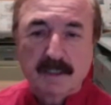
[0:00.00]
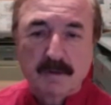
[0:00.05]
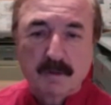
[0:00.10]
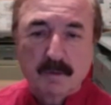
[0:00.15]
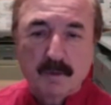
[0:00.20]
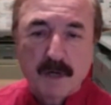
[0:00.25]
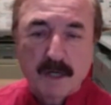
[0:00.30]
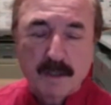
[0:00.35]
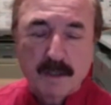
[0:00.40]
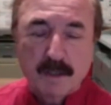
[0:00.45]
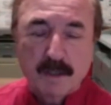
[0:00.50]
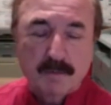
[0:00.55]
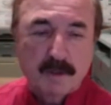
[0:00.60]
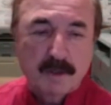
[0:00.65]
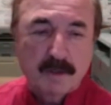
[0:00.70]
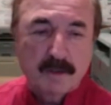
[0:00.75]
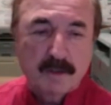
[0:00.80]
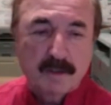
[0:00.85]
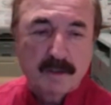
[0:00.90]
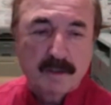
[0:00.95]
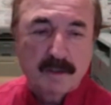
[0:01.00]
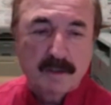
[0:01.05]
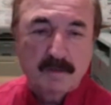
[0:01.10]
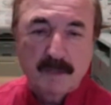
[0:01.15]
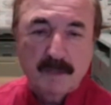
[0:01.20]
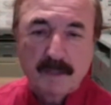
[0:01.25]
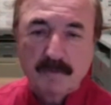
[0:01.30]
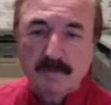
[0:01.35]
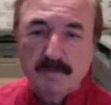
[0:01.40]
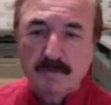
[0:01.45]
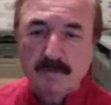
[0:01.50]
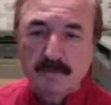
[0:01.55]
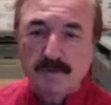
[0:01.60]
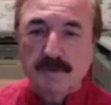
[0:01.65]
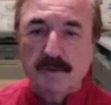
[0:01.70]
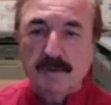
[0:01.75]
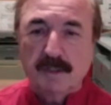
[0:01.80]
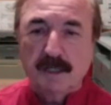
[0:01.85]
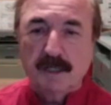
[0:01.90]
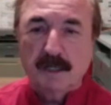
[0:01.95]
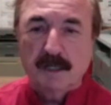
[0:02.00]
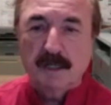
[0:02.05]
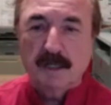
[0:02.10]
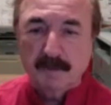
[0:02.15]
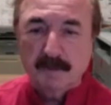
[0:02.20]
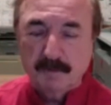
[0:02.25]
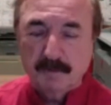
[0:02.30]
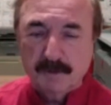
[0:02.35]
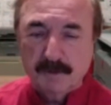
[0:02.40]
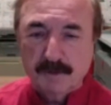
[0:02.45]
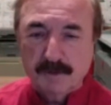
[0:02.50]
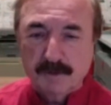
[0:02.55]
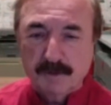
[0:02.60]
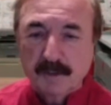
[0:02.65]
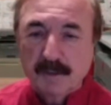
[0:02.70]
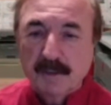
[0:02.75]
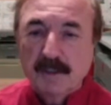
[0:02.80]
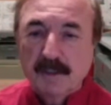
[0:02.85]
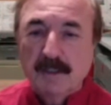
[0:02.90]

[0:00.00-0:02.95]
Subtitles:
indoor water park and a ride-through shooting gallery, which